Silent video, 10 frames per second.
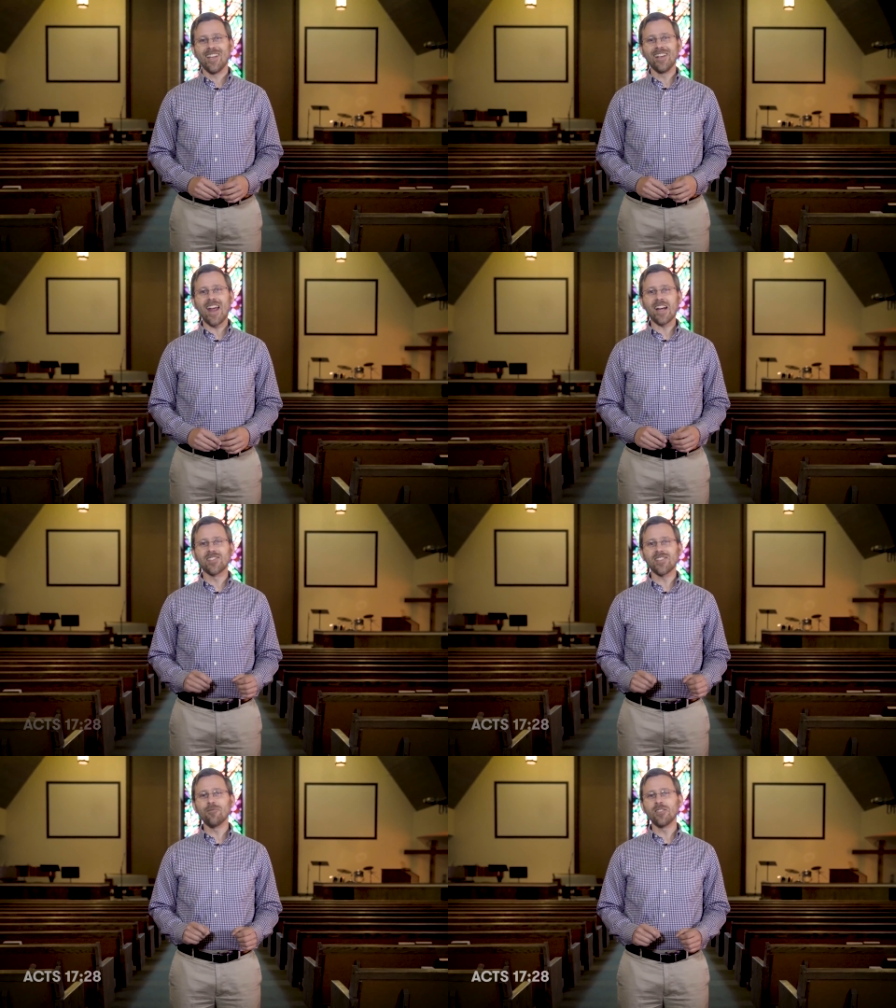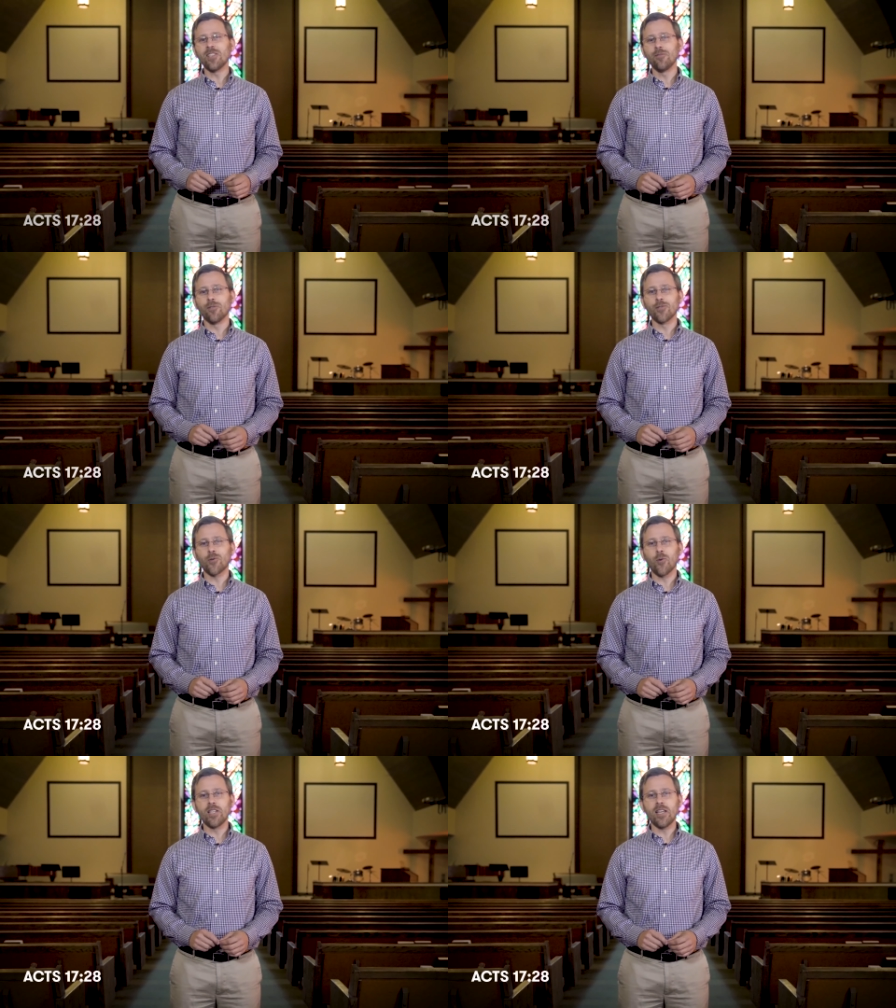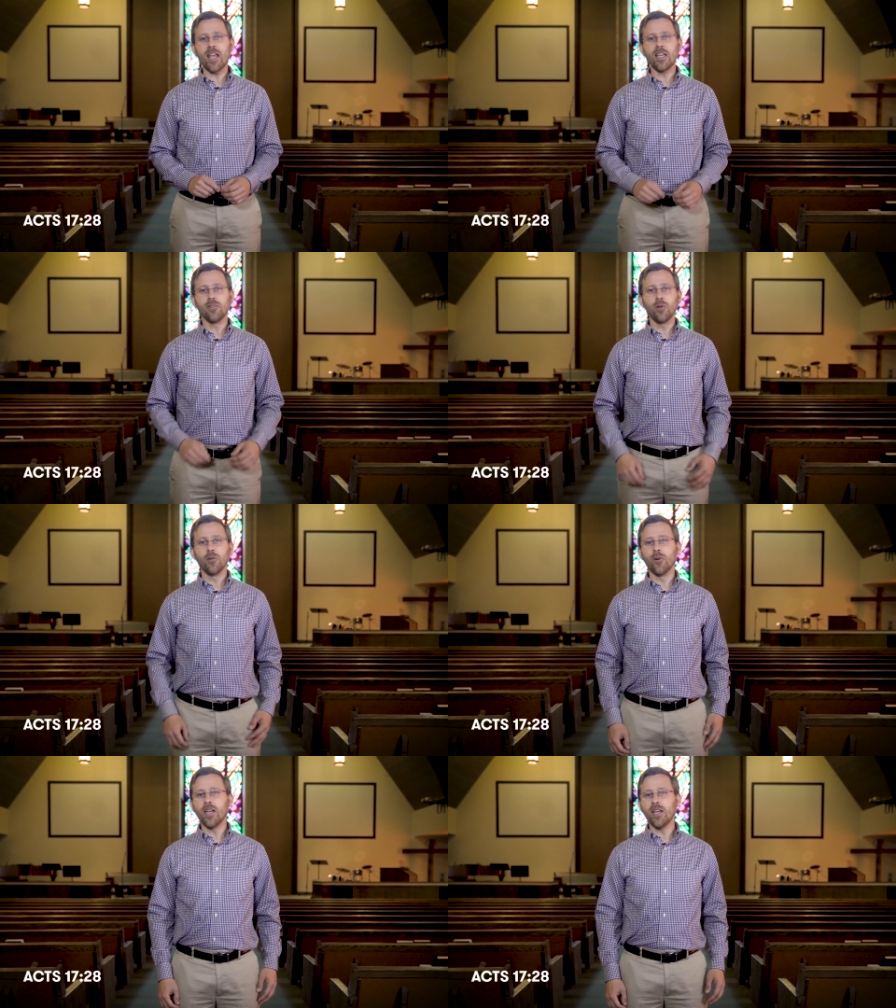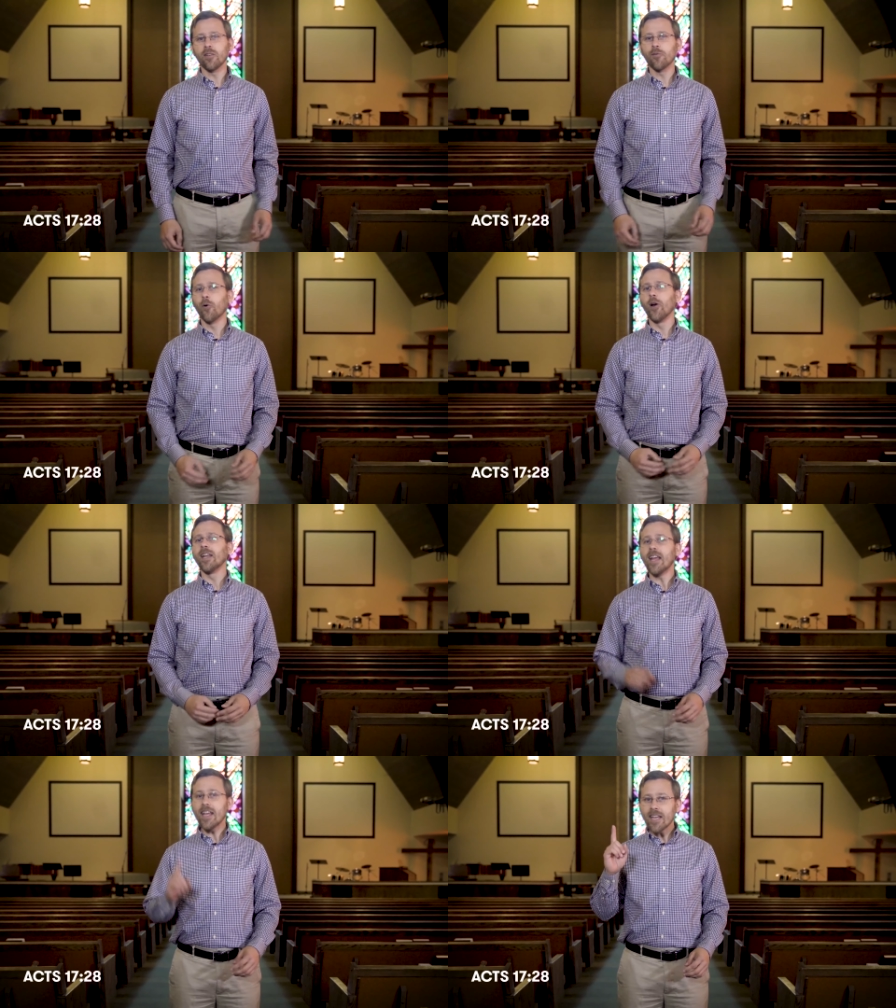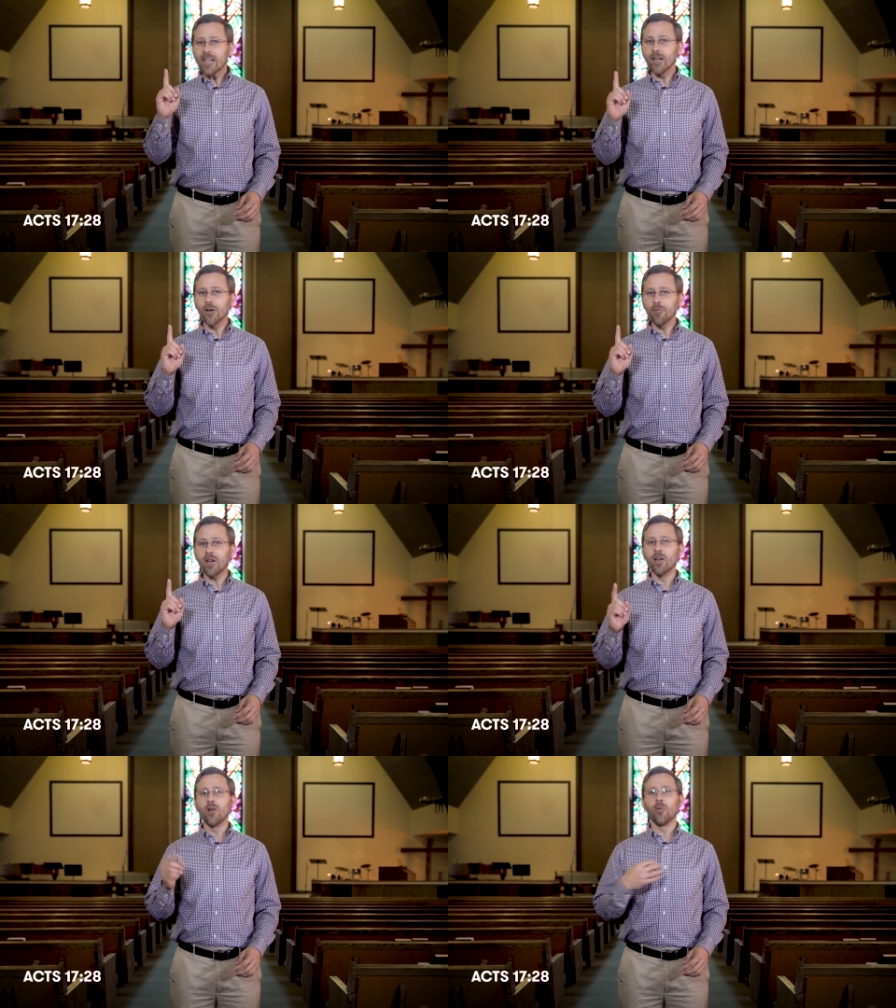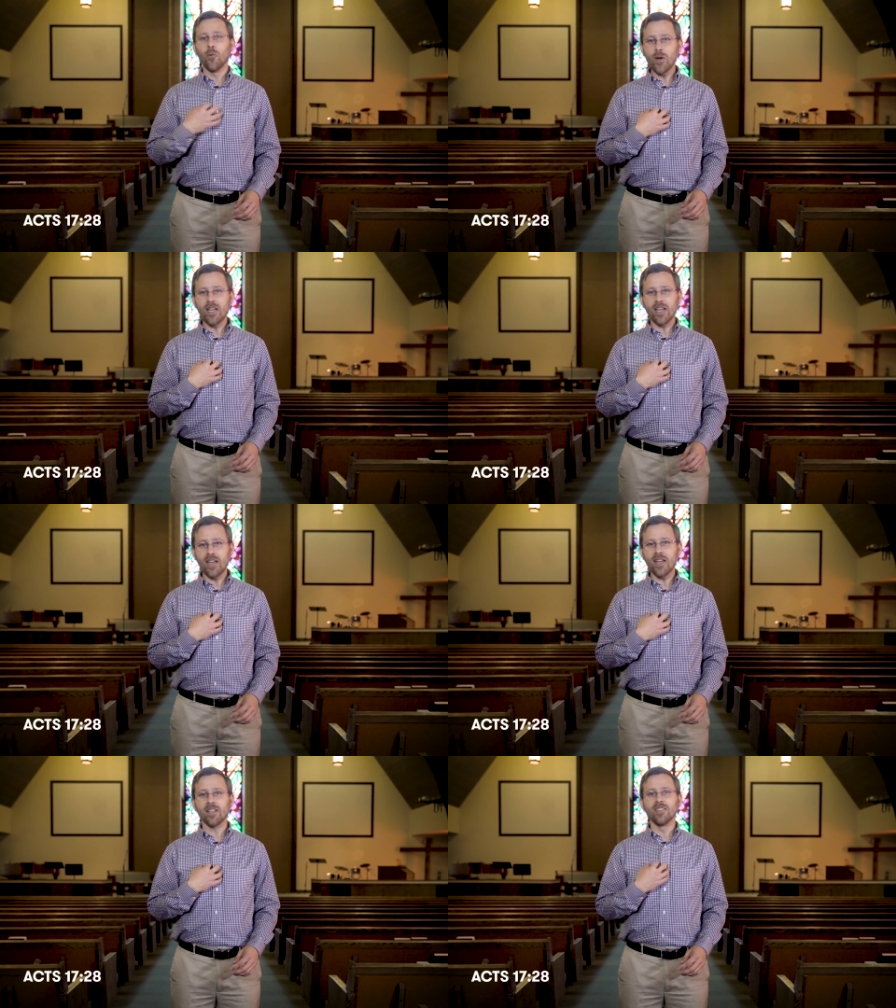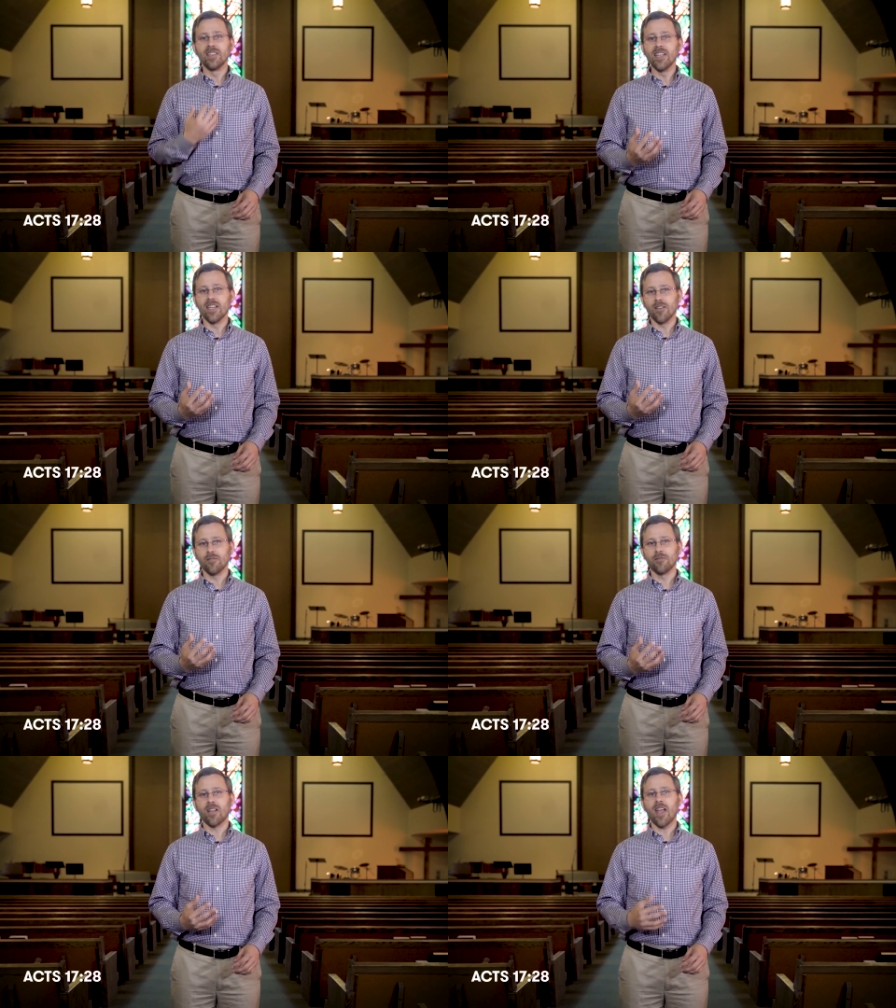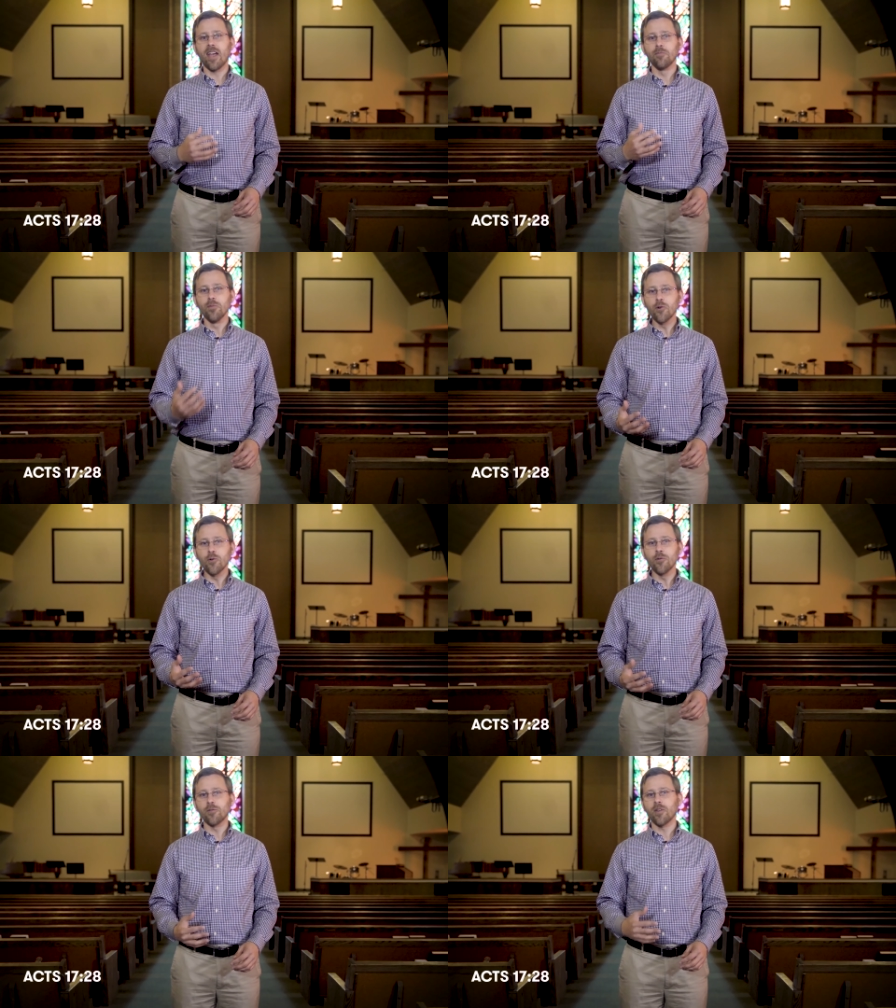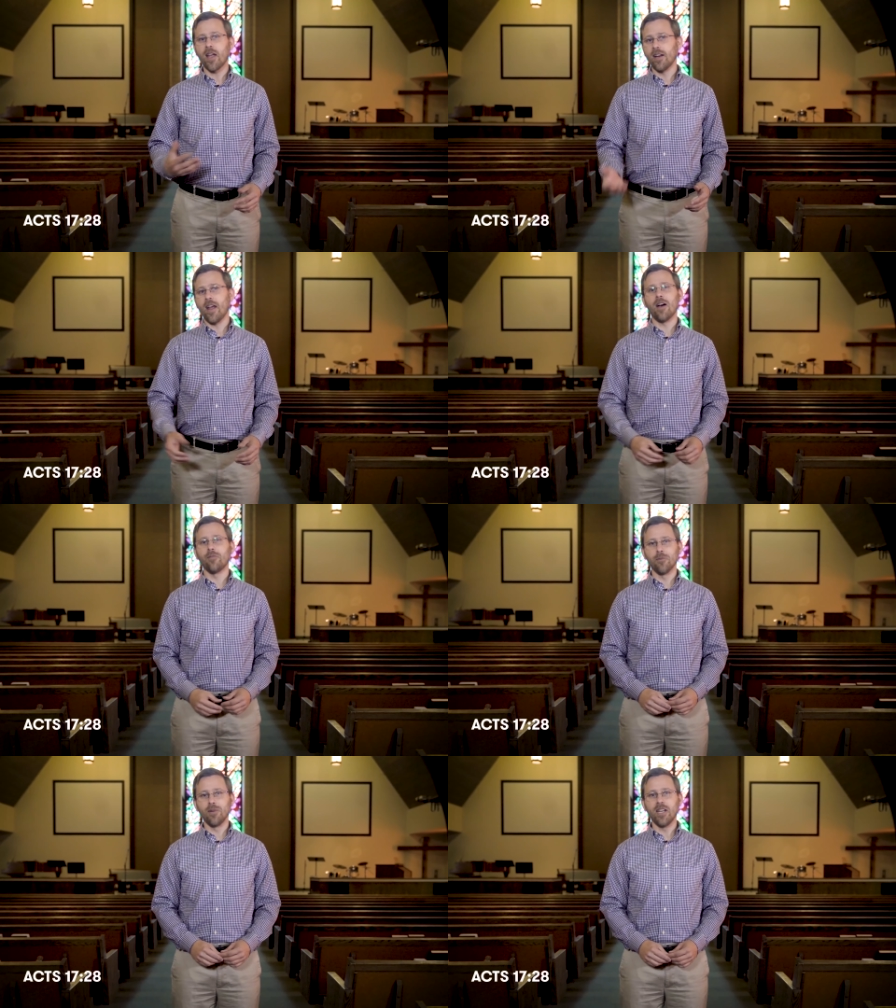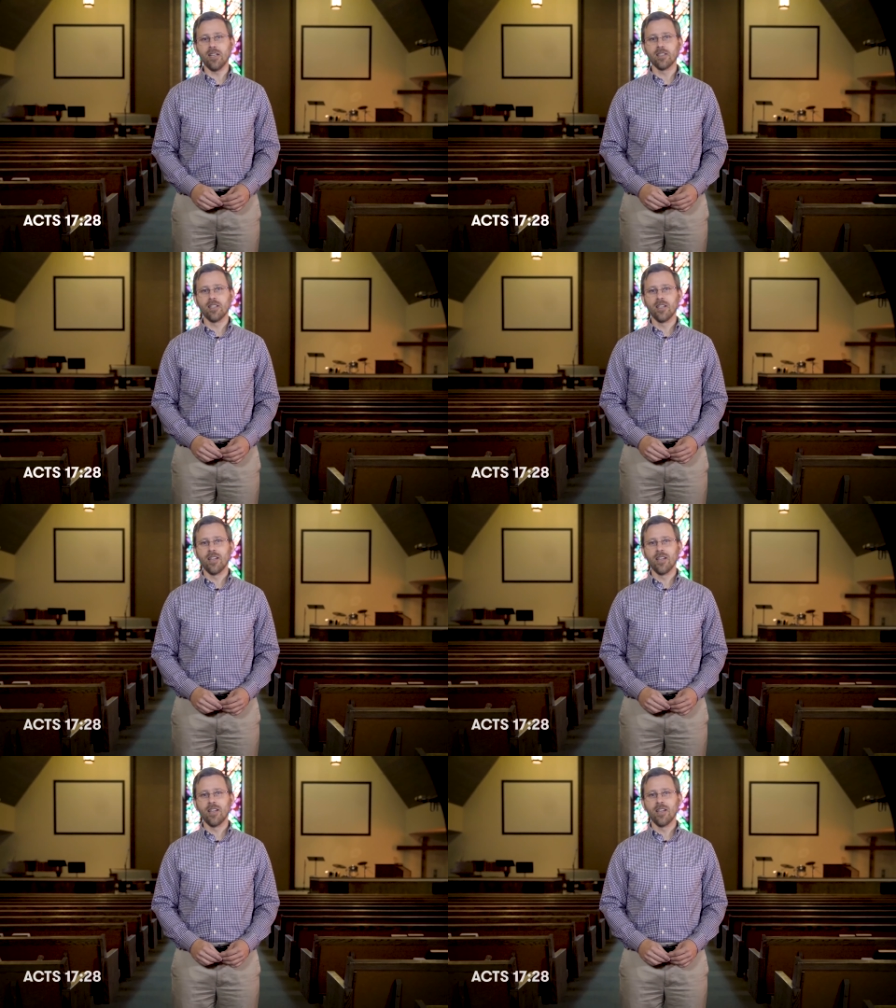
In Acts 17, verse 28, we read, "For in Him we live and move and have our being."